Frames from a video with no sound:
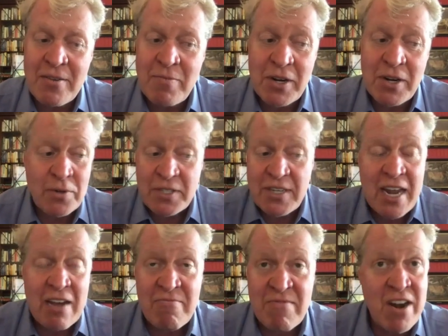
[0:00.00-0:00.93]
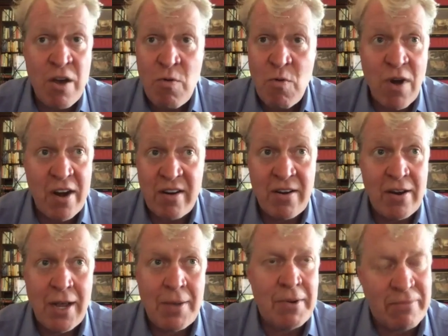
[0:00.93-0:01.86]
But of course, now no one,
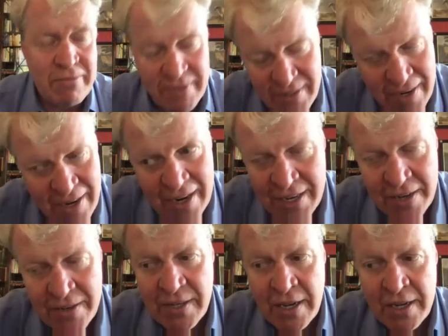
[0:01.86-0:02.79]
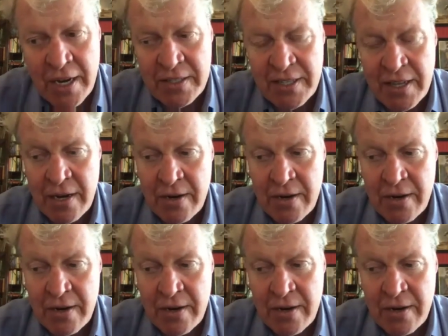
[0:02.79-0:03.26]
I mean, I don't say that